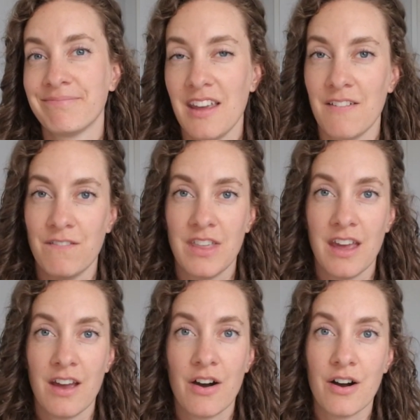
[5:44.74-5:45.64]
If
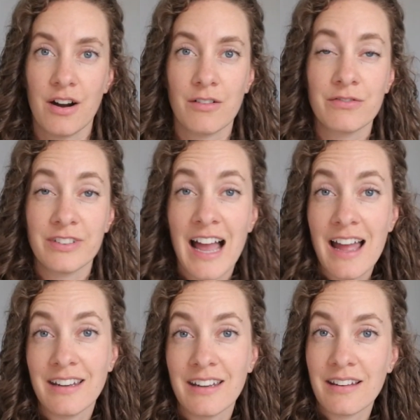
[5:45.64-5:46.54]
they are
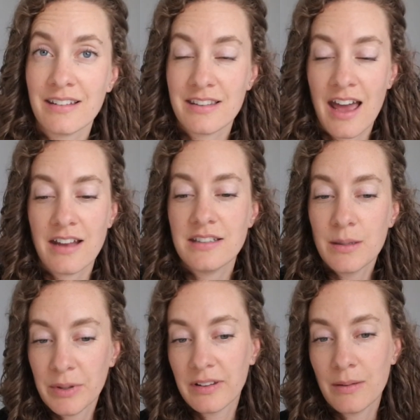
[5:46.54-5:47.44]
flattened, that
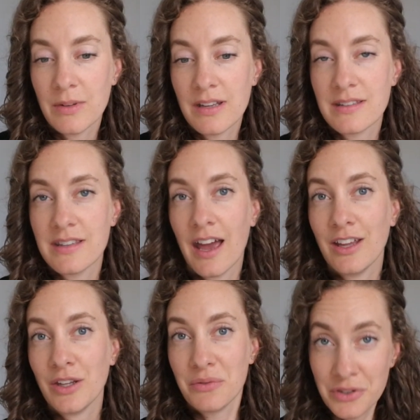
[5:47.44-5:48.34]
typically means
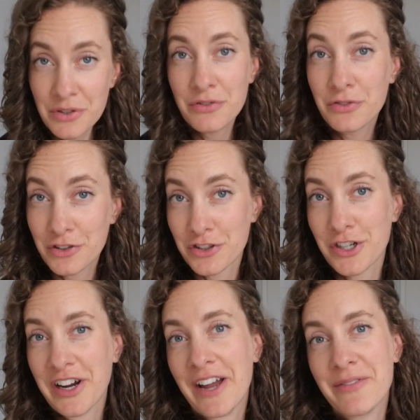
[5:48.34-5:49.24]
that you do for
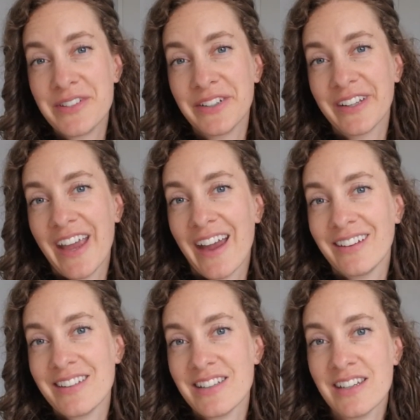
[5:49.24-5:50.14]
sure have
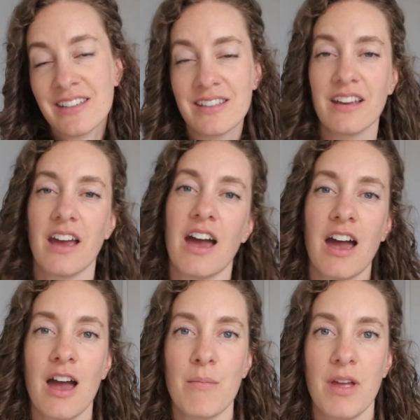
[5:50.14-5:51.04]
celiac disease,
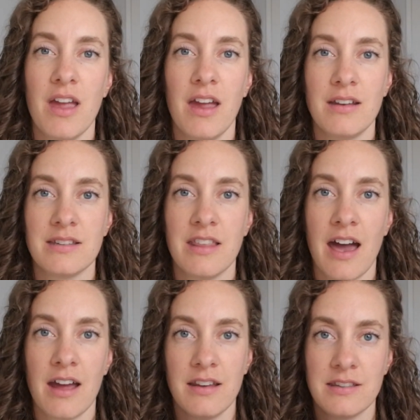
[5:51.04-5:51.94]
um, and
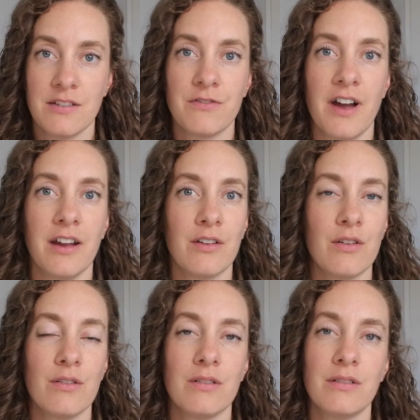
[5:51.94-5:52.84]
that is the
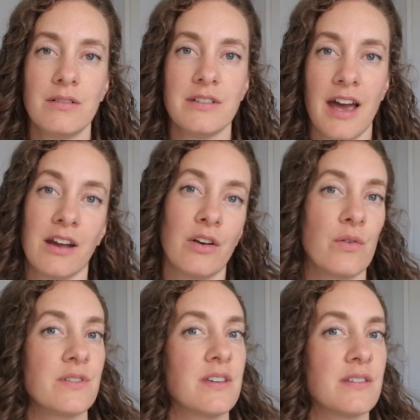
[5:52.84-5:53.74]
final
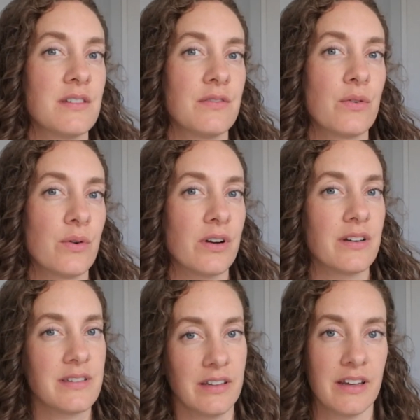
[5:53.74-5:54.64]
diagnosis for
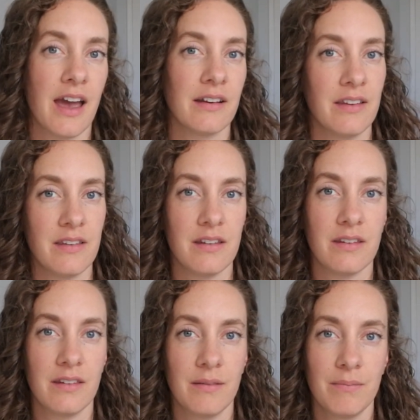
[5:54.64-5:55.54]
celiac
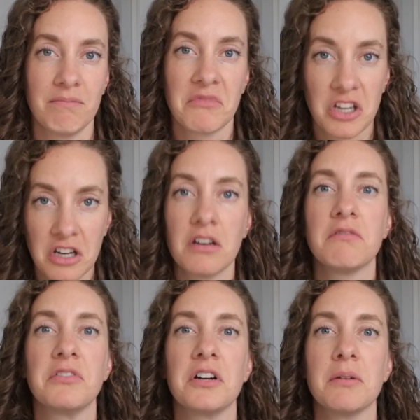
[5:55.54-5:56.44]
disease.
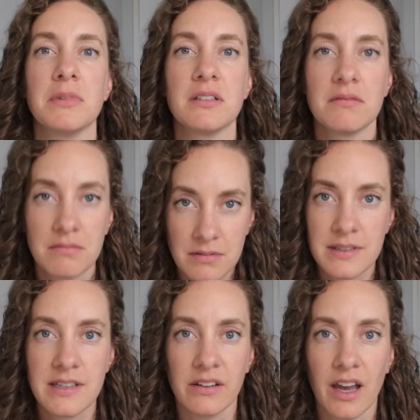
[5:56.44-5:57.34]
Confirmed
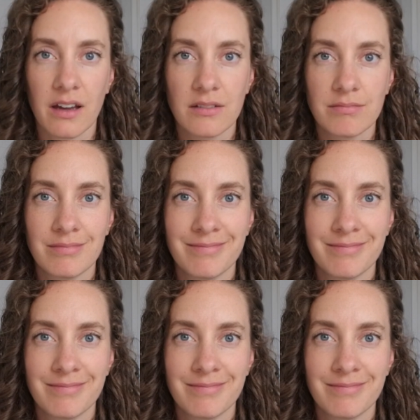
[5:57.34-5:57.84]
celiac.